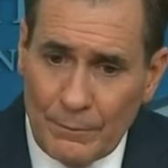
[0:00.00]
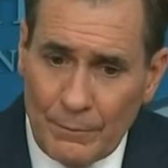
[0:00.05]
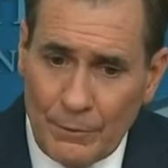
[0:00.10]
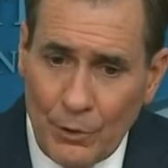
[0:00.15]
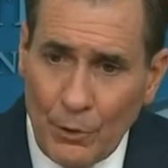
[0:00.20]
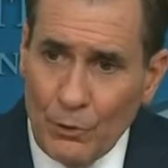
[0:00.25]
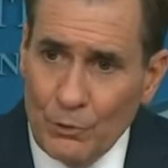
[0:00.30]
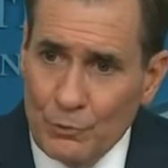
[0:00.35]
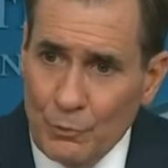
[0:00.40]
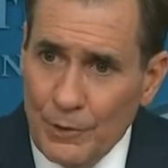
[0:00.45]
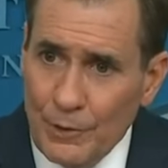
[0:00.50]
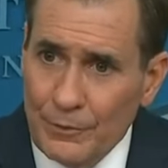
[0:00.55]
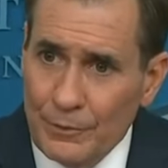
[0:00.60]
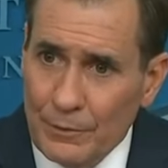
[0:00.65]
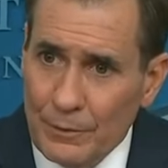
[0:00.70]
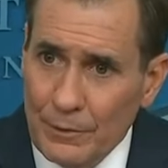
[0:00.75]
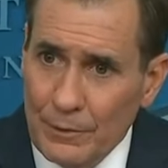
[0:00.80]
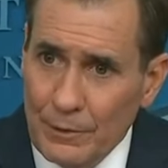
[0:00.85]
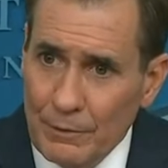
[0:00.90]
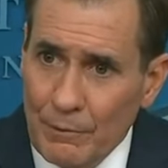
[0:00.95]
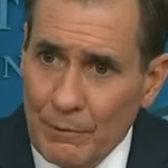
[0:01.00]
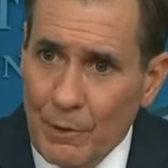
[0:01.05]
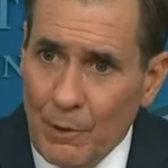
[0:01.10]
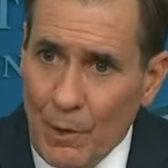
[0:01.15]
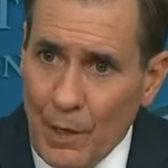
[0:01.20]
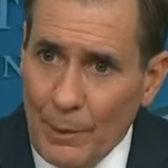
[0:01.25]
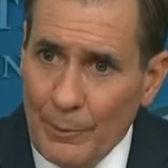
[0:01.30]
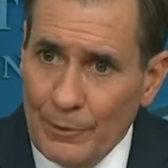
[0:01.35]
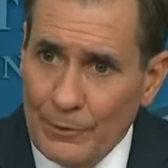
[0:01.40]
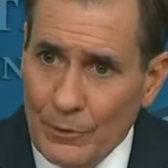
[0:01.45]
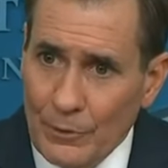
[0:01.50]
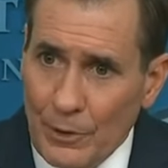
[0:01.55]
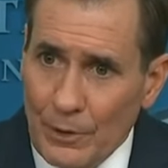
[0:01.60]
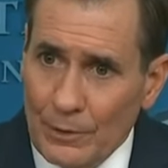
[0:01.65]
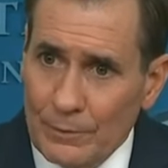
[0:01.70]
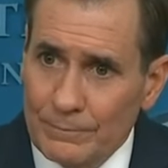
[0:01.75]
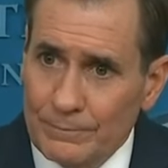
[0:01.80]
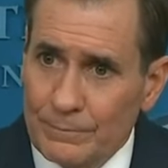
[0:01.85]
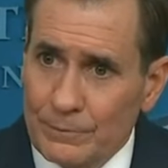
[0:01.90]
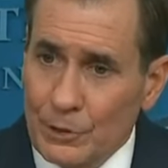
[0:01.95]
knows what the requirements
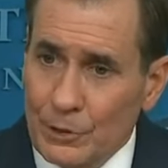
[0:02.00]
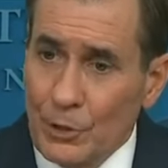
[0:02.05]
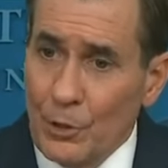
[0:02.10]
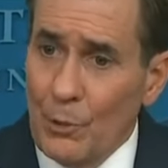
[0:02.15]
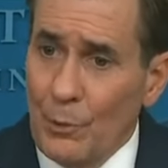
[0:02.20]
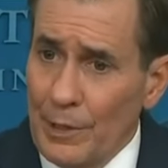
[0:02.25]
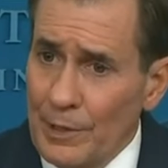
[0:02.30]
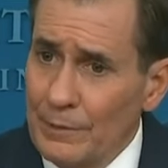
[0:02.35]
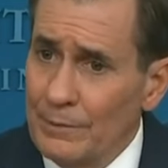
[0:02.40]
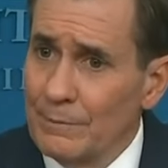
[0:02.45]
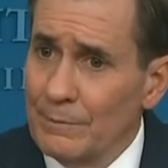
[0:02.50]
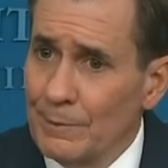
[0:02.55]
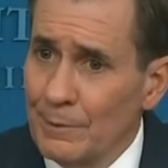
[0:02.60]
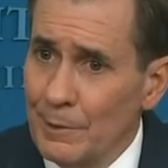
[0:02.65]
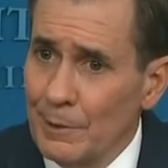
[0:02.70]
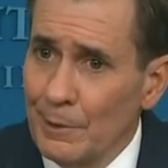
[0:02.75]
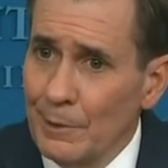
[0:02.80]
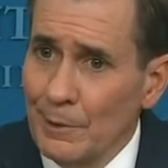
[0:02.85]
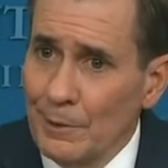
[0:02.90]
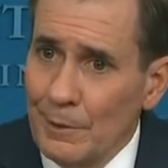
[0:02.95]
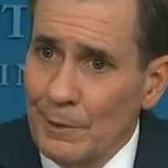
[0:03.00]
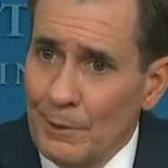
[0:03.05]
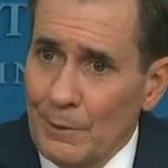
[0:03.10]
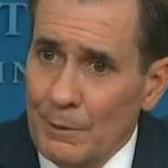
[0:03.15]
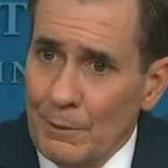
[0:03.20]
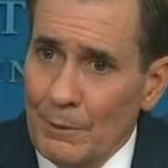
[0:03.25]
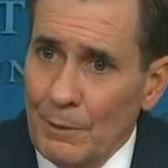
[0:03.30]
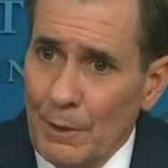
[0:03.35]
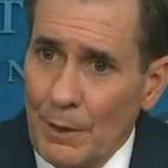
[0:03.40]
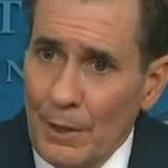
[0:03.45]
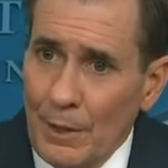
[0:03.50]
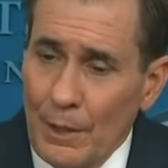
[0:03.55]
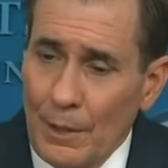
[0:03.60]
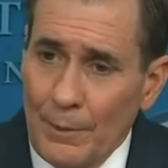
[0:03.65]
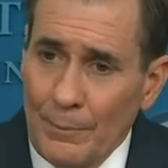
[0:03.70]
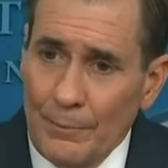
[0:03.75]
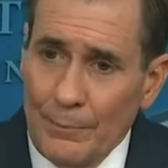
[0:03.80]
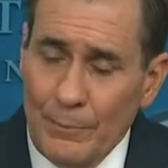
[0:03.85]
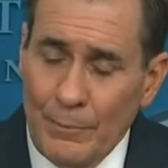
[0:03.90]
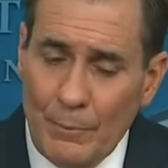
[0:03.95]
are to go in,
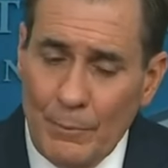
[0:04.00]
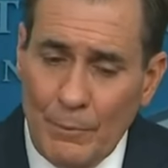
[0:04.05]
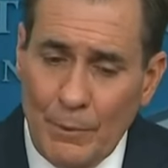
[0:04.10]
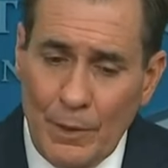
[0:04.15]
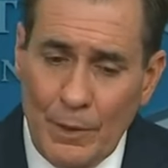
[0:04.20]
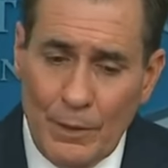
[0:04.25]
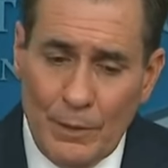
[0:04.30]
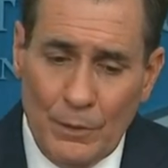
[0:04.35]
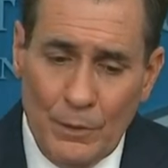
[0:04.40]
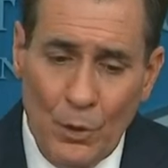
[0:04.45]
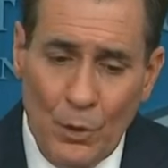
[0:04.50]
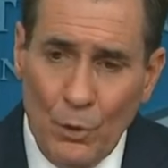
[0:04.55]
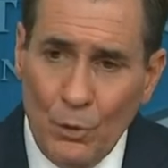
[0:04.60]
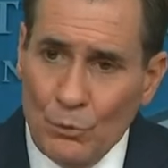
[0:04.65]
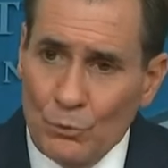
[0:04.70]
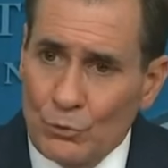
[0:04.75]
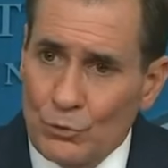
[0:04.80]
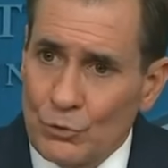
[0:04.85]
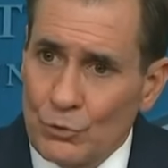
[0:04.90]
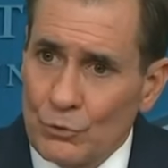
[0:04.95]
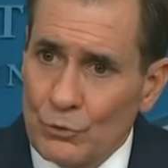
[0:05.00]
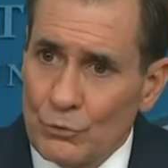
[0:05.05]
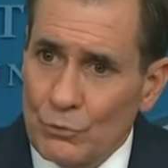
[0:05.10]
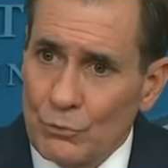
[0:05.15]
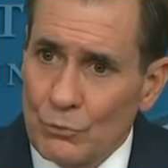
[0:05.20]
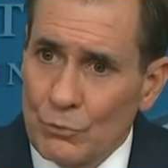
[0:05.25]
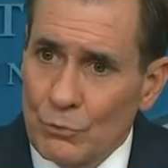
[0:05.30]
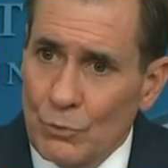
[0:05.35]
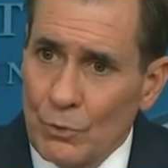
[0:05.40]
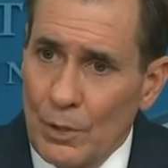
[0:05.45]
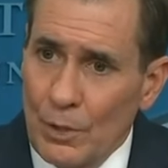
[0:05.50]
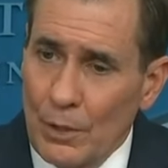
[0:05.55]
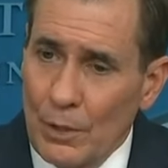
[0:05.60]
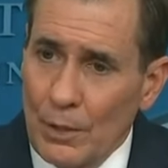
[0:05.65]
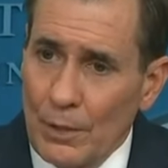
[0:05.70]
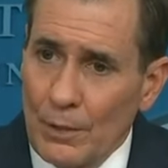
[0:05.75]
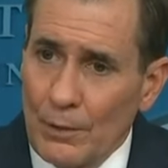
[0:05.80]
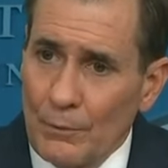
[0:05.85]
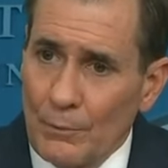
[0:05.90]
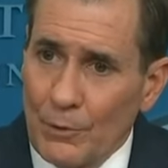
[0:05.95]
and knows
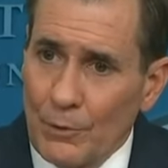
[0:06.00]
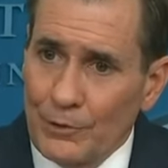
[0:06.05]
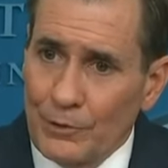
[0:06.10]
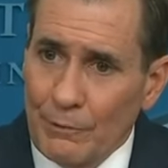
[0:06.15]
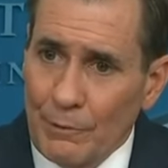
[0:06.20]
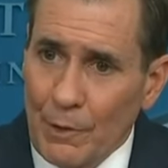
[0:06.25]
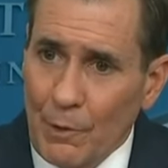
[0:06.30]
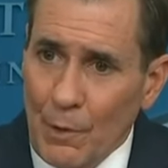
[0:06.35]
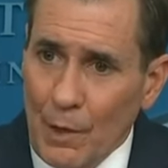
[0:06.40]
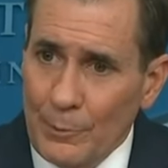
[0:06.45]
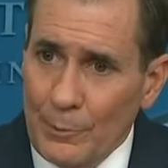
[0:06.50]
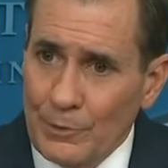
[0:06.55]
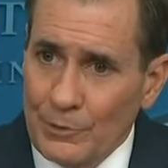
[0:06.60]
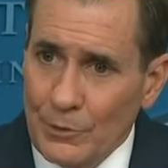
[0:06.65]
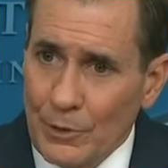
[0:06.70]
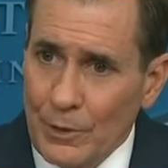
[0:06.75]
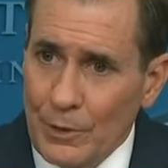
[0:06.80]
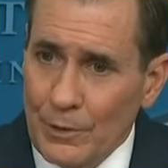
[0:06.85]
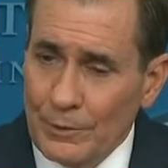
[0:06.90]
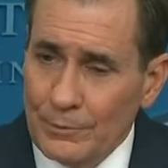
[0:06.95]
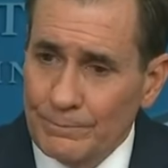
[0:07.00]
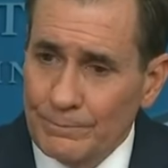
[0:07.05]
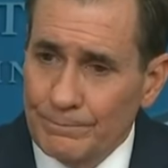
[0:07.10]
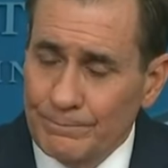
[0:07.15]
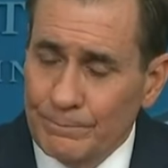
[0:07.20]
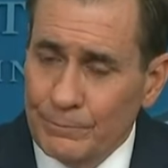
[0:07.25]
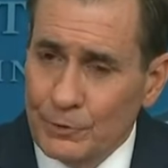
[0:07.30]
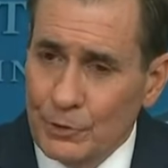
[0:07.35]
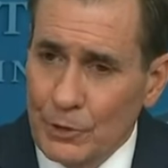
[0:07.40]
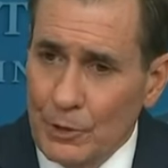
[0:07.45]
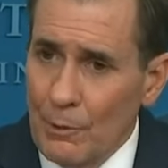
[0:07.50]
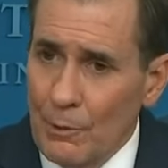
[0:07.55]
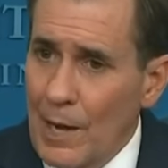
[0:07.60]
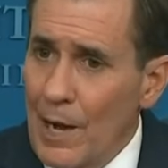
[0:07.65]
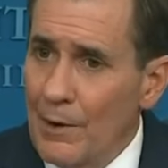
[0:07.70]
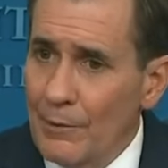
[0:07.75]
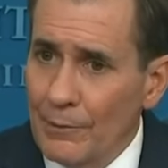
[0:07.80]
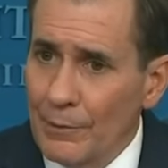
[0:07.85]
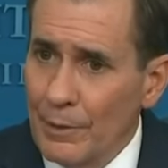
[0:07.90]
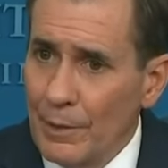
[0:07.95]
what the requirements are to go
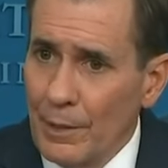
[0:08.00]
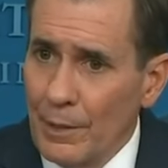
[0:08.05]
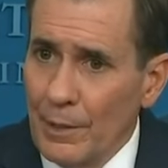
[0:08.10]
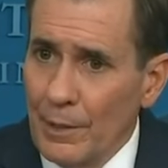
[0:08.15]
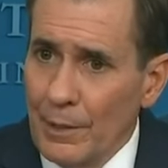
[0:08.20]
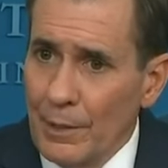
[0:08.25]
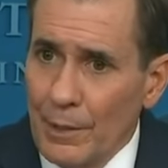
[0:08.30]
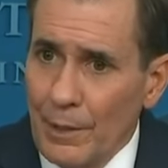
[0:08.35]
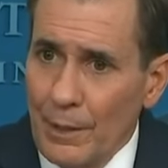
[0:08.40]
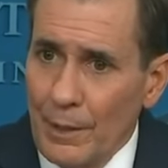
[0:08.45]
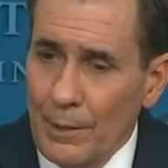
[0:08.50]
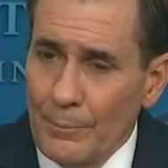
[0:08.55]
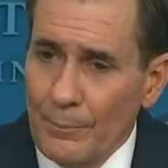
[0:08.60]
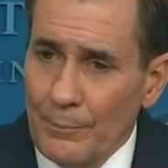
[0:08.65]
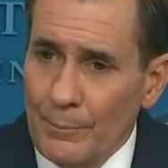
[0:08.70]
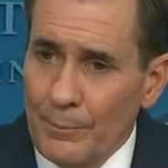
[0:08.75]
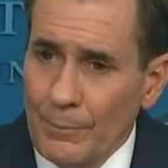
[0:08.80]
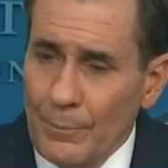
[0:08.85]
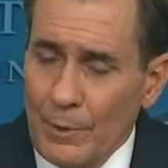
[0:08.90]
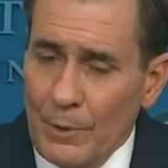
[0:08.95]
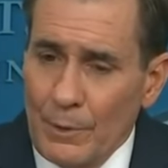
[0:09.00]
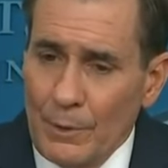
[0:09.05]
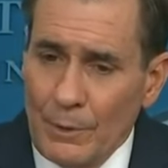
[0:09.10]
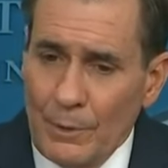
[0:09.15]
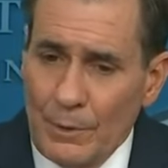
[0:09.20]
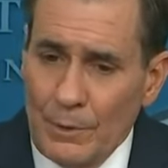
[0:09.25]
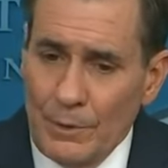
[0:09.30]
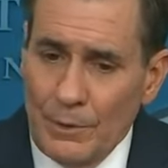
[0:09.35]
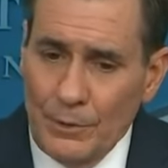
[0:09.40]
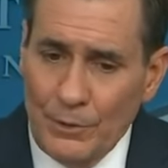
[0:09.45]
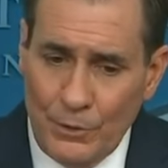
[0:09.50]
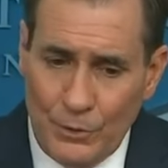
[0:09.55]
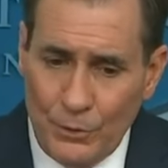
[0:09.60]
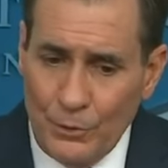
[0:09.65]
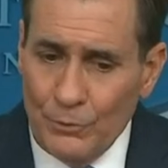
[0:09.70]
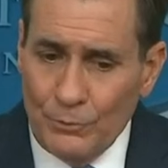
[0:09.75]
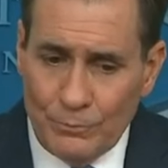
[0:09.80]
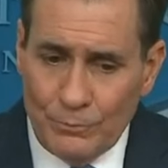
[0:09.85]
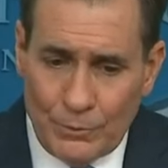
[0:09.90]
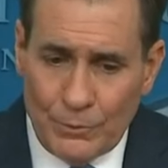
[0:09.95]
out.
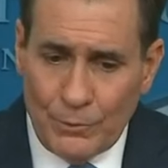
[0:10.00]
You